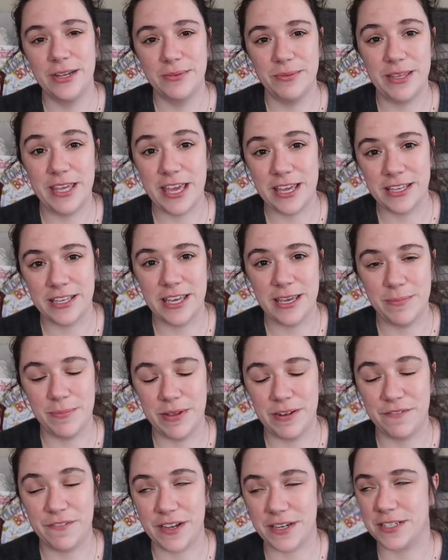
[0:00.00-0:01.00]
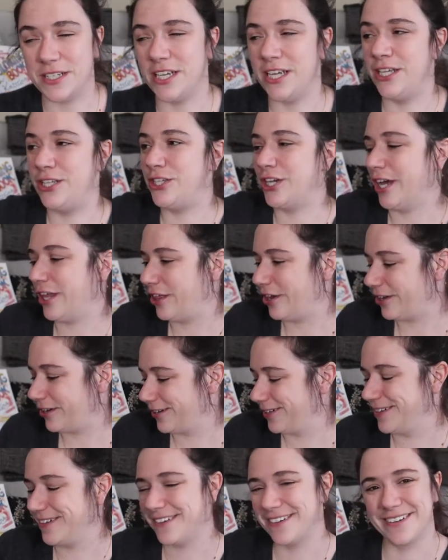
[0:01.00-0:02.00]
we can't keep infecting each
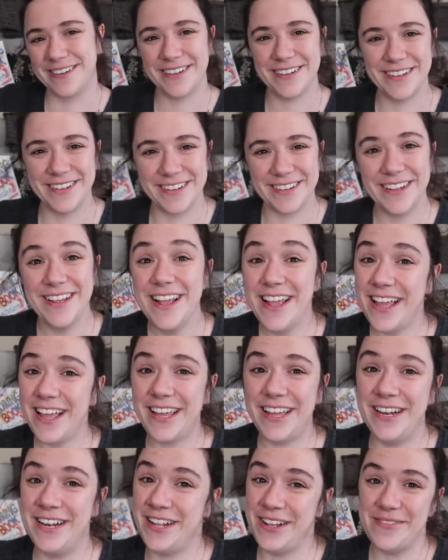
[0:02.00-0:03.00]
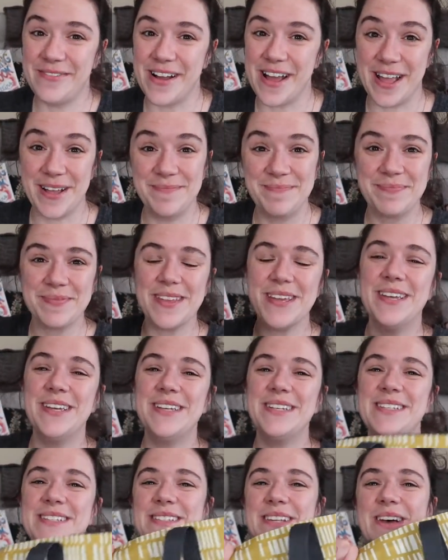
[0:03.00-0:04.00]
other. Anyway,
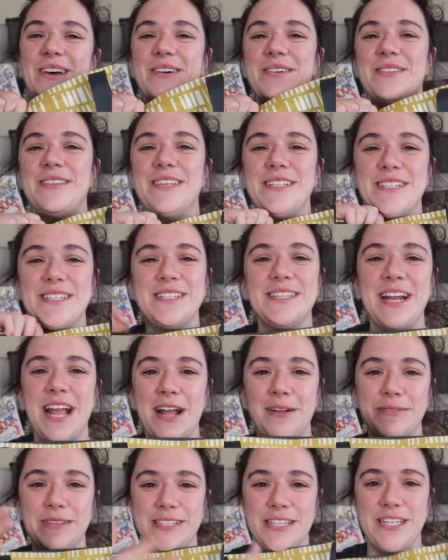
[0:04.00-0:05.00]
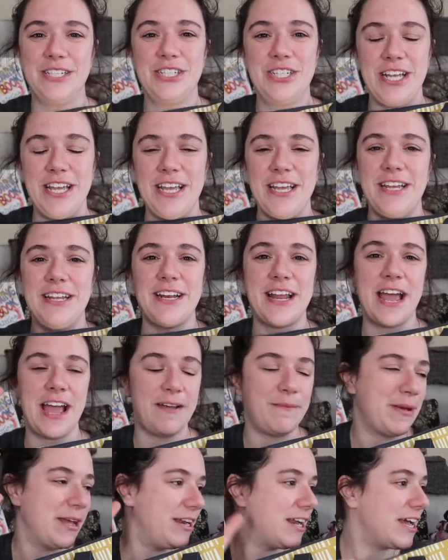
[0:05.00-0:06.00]
so this is an acquisition. I
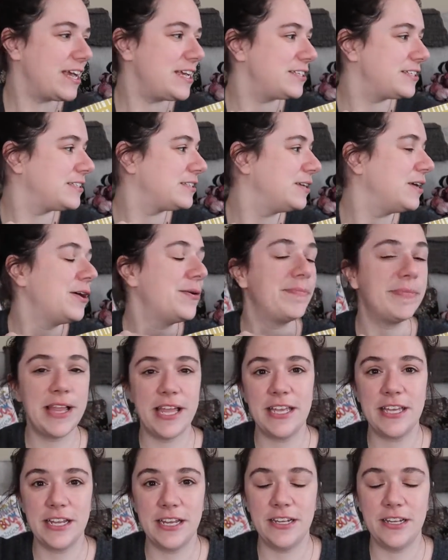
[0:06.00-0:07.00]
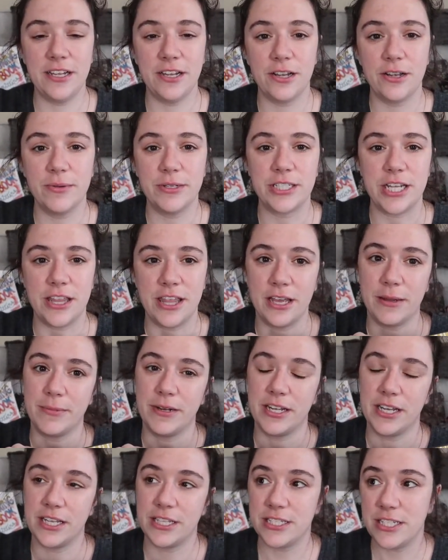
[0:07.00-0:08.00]
have my nice blanket in here, which I think I'm
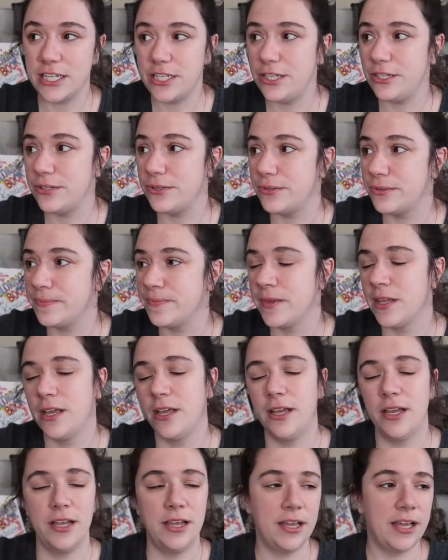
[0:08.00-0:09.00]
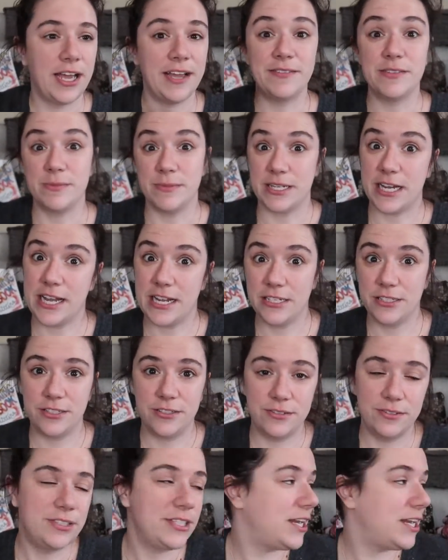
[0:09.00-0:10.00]
going to continue. I have some dyeing to do